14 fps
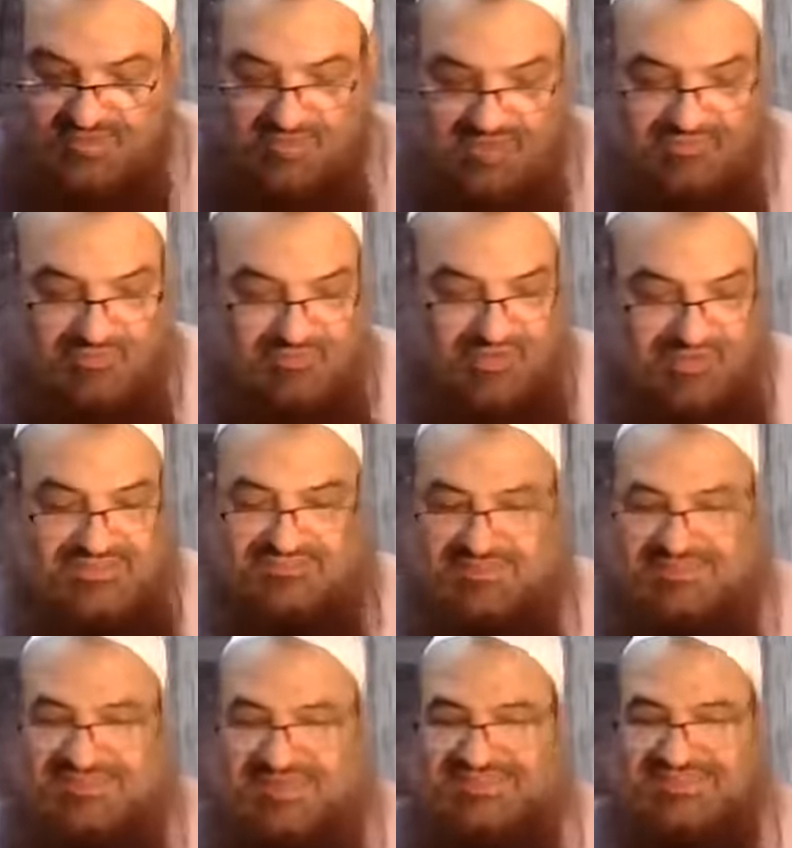Otherwise, if they
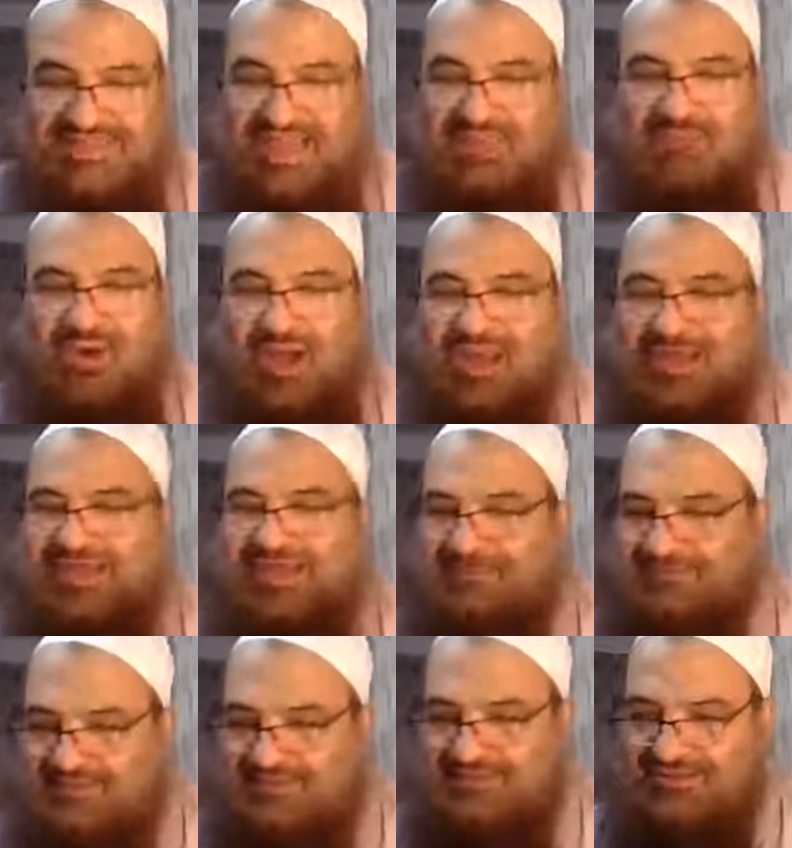said As-salamu ala
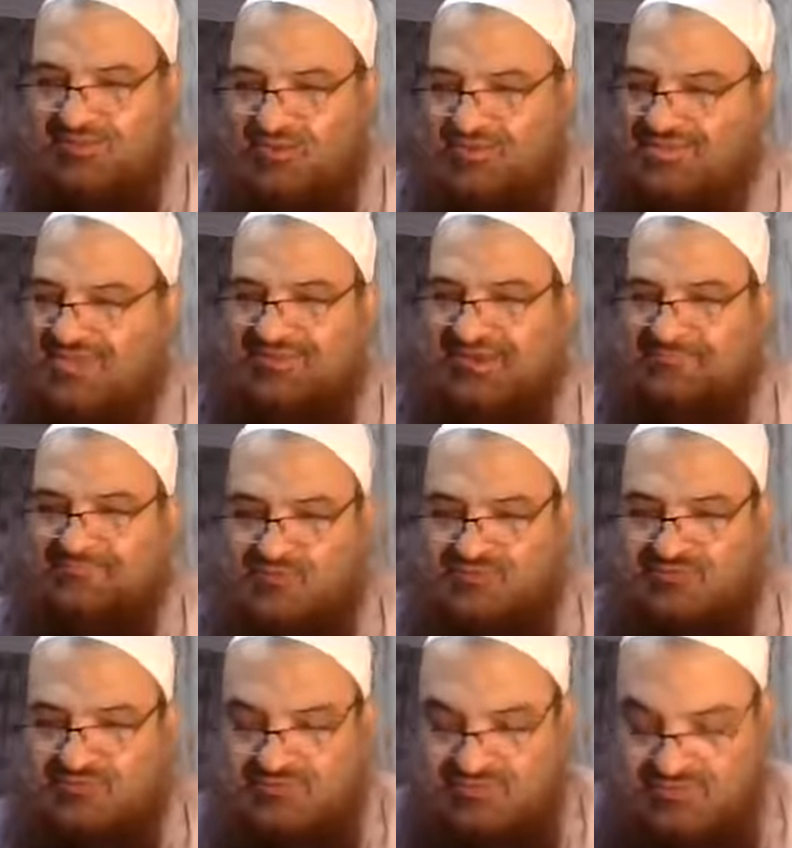nabi without an
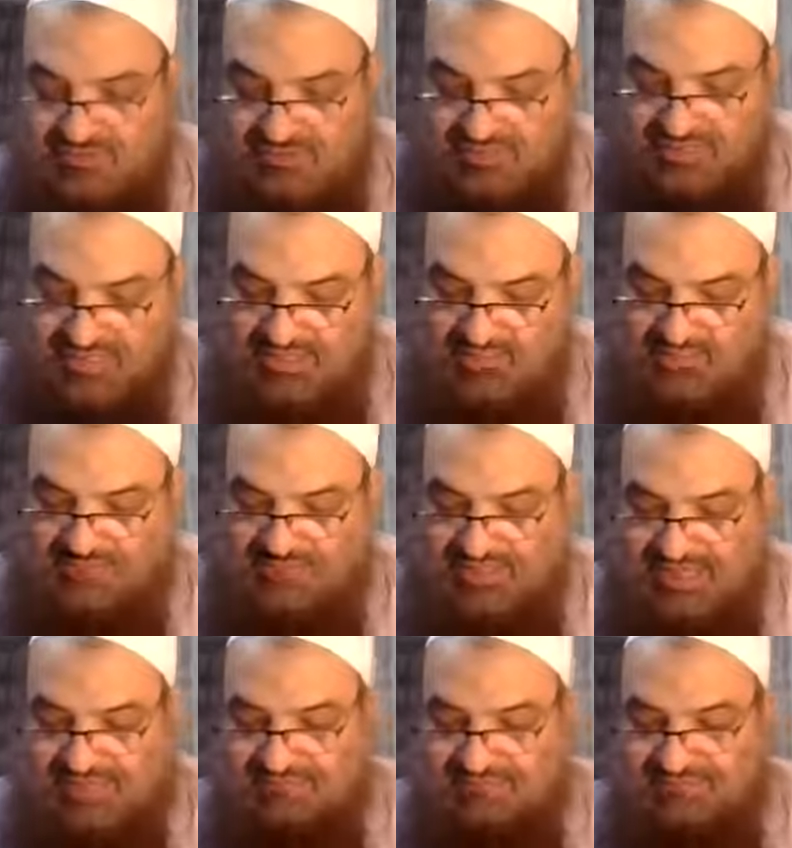approval, it would
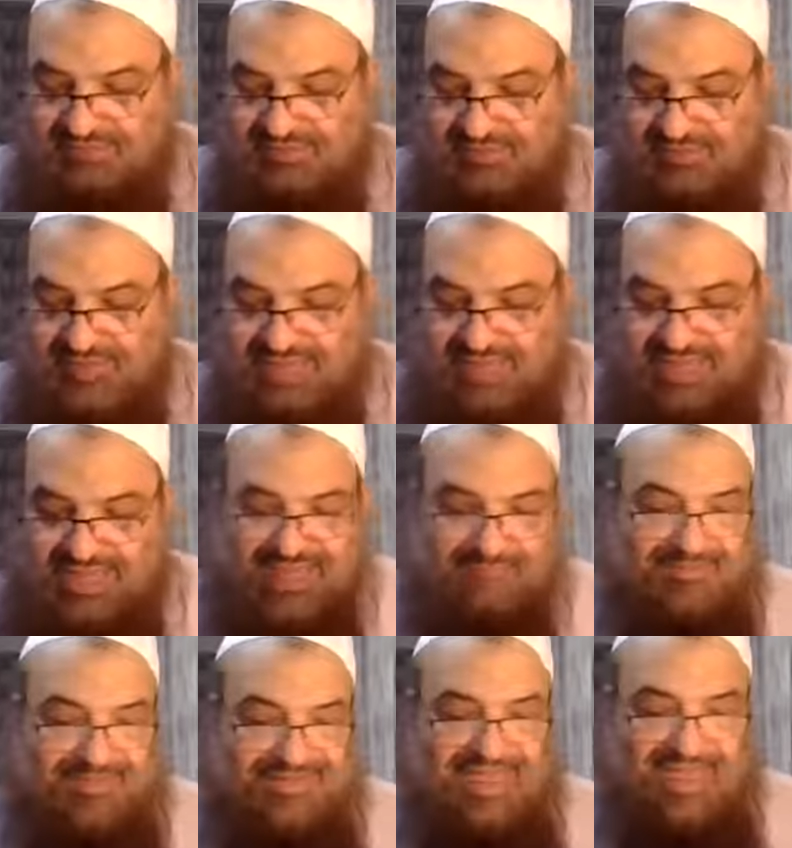become a
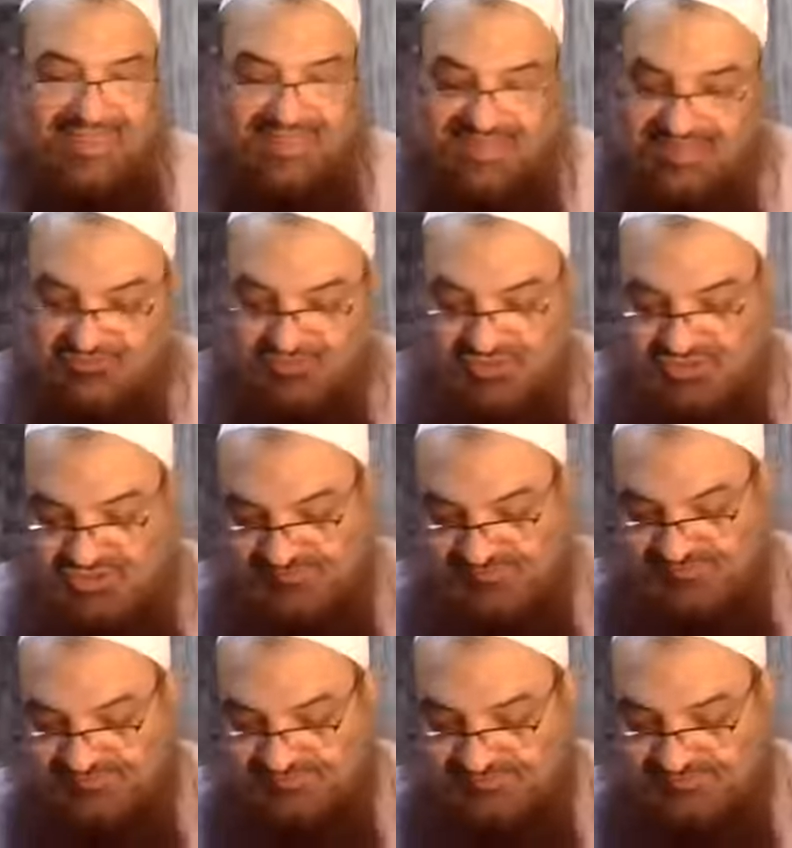bid'ah in religion.
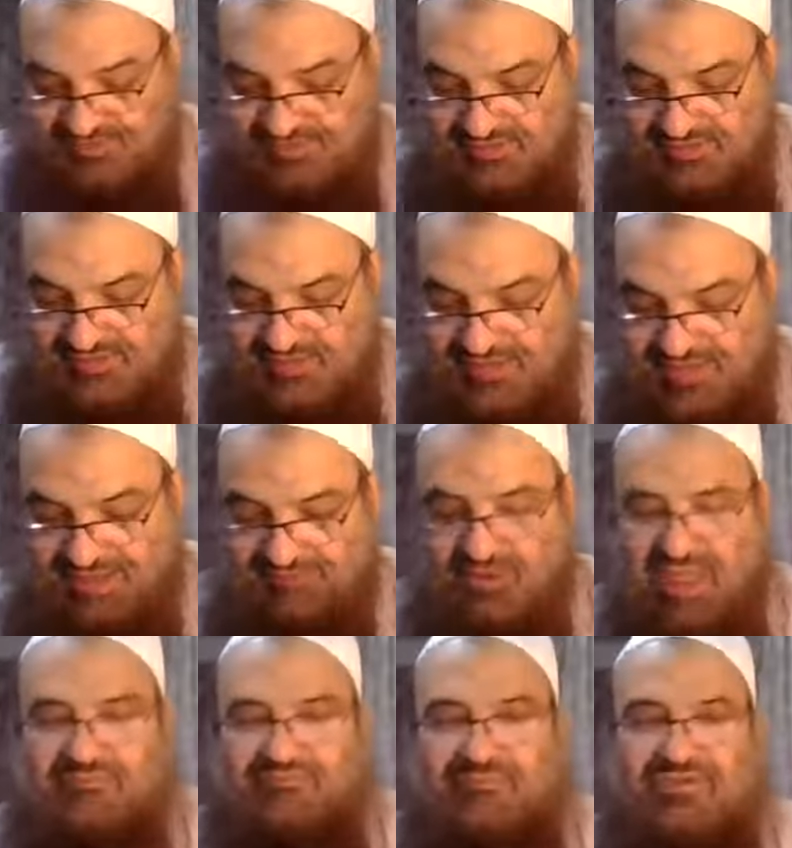And
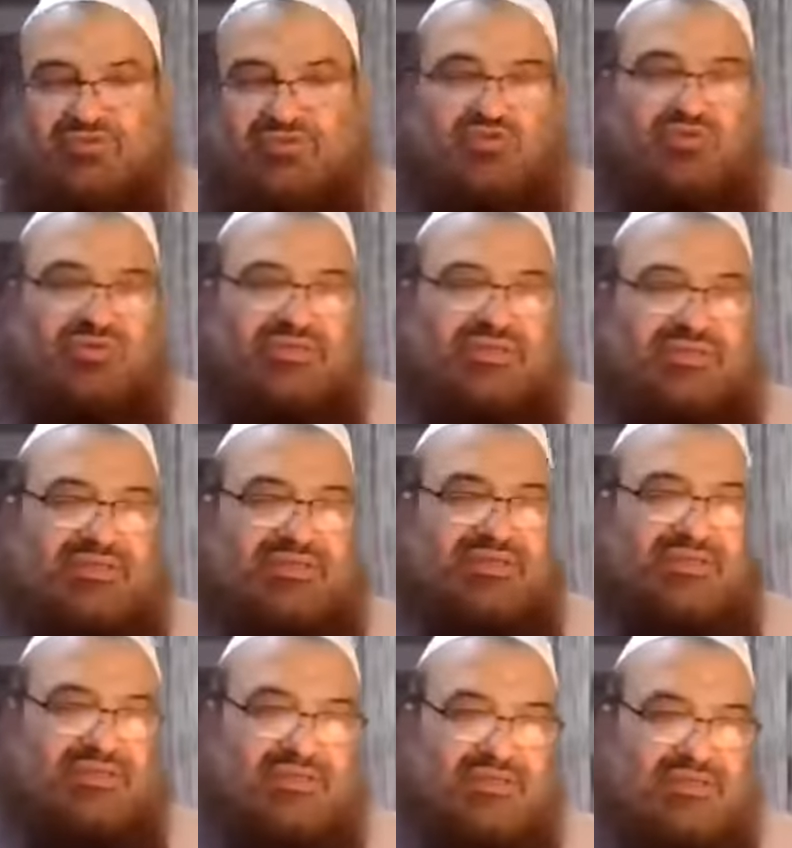Abdullah ibn Mas'ud,
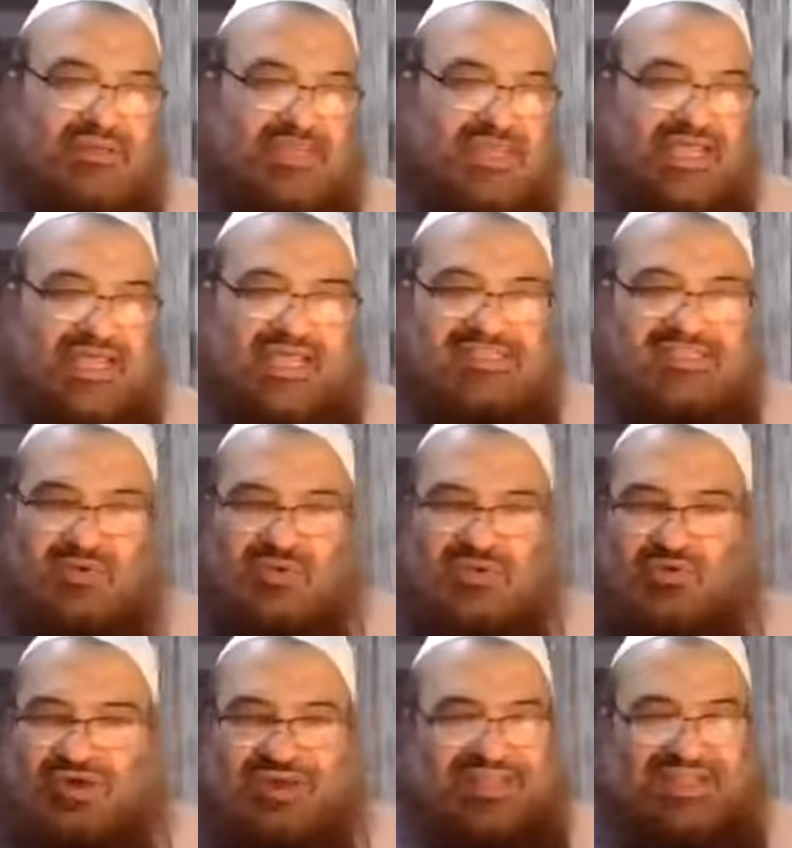he is the one
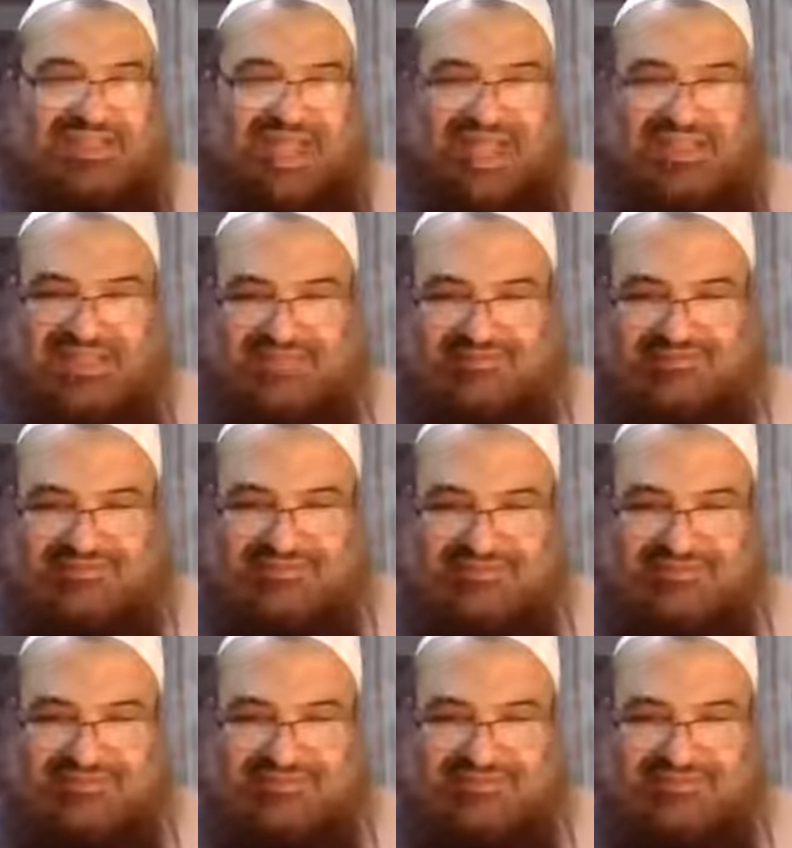who narrated the hadith.